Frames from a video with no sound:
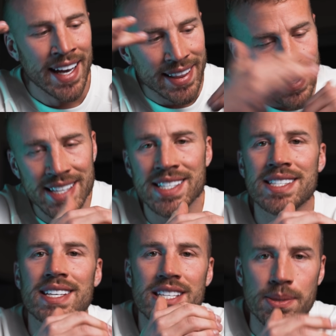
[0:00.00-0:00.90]
let's
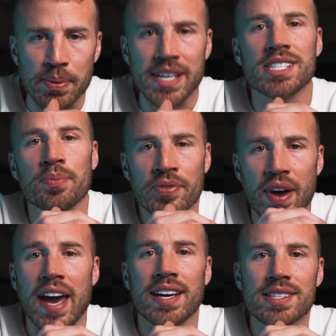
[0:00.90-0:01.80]
speak some
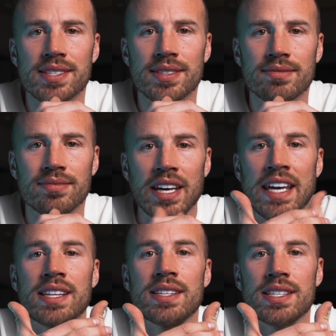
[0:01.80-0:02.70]
facts.
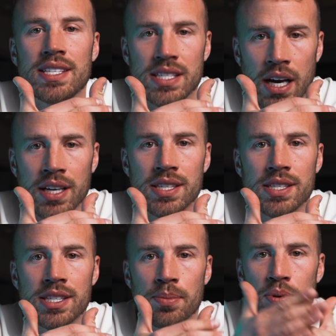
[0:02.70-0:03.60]
It
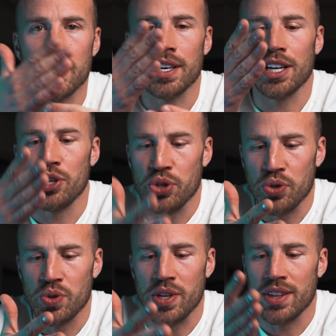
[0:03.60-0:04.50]
sucks to be a
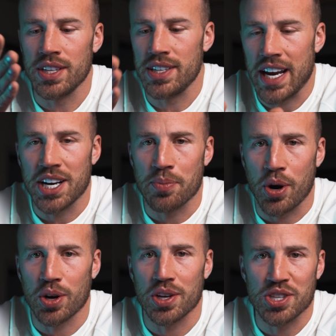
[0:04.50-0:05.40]
dude in the dating
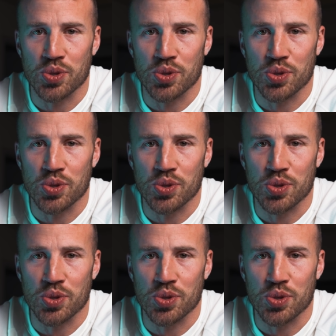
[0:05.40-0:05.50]
market in